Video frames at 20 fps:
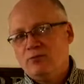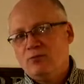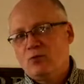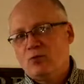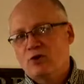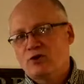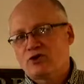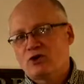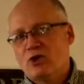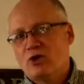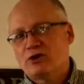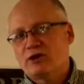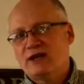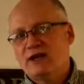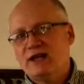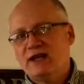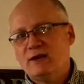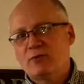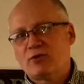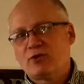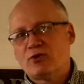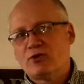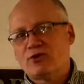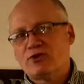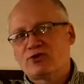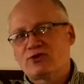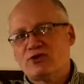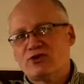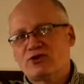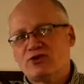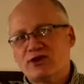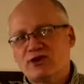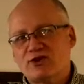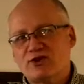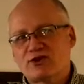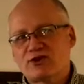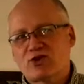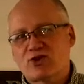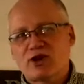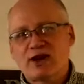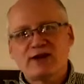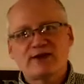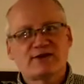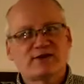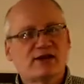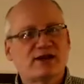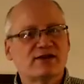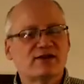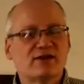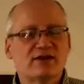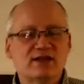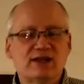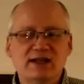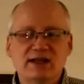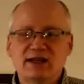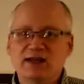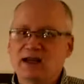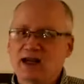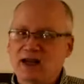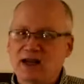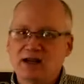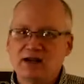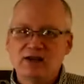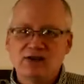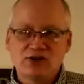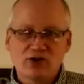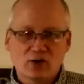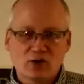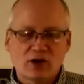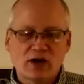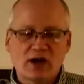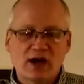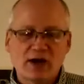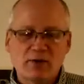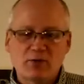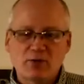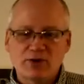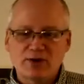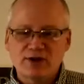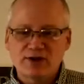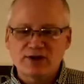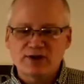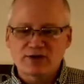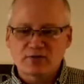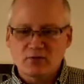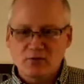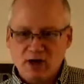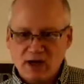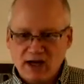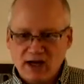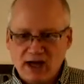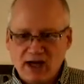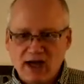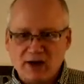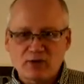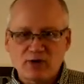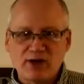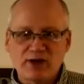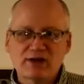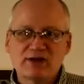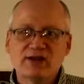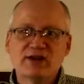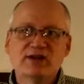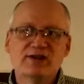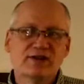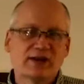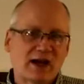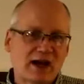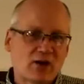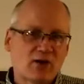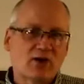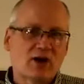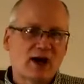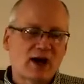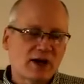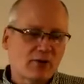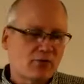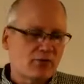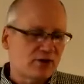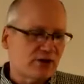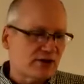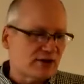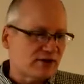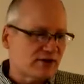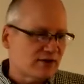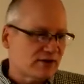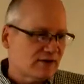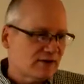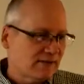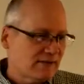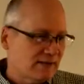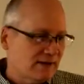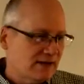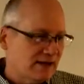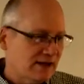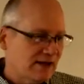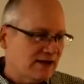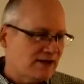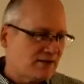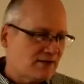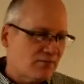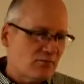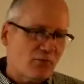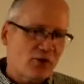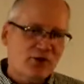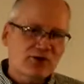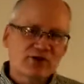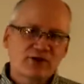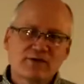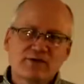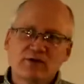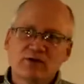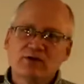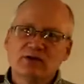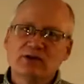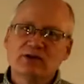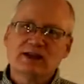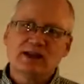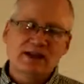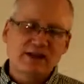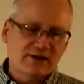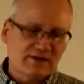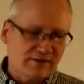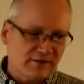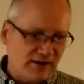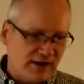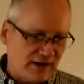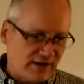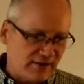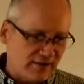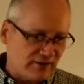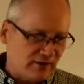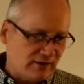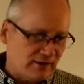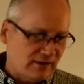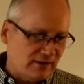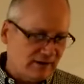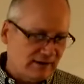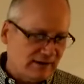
we're told in Hebrews that Jesus Christ is indeed your high priest, my high priest. He is our high priest. He's merciful, he's faithful.